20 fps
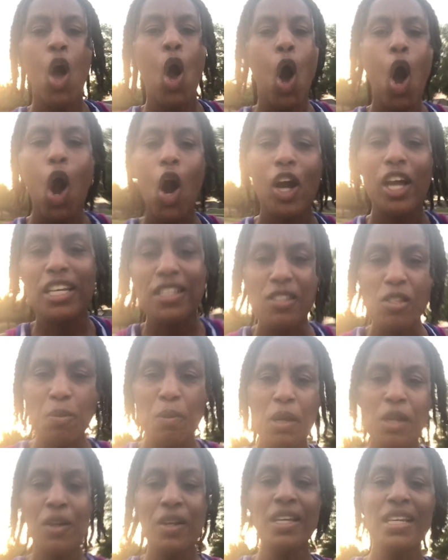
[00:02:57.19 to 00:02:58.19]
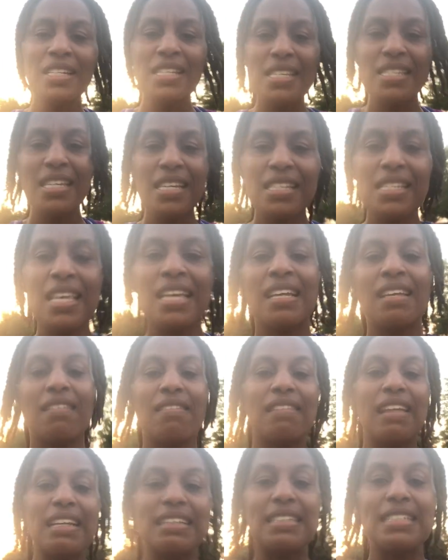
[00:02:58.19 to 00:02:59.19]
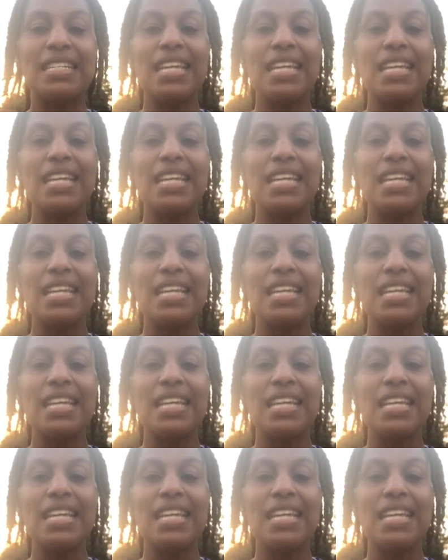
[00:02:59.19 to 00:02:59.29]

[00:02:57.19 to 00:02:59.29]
experiences that